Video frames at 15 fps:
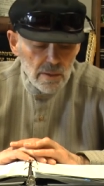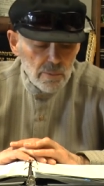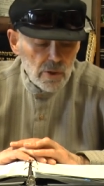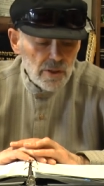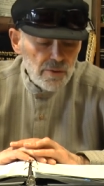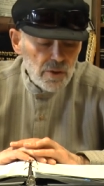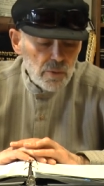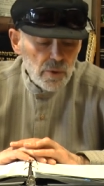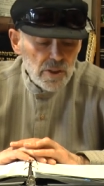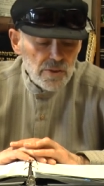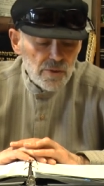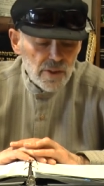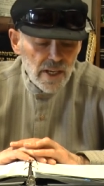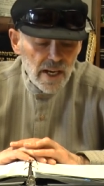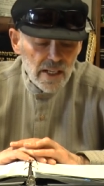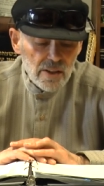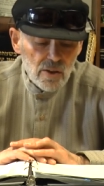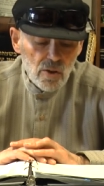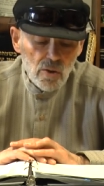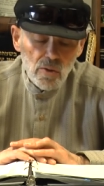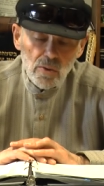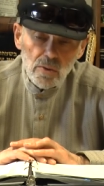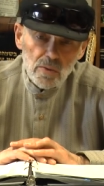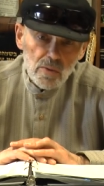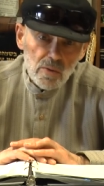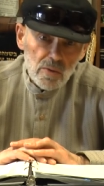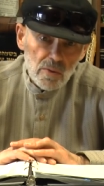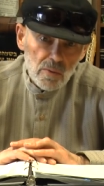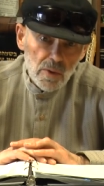But if he reached for the hot coals,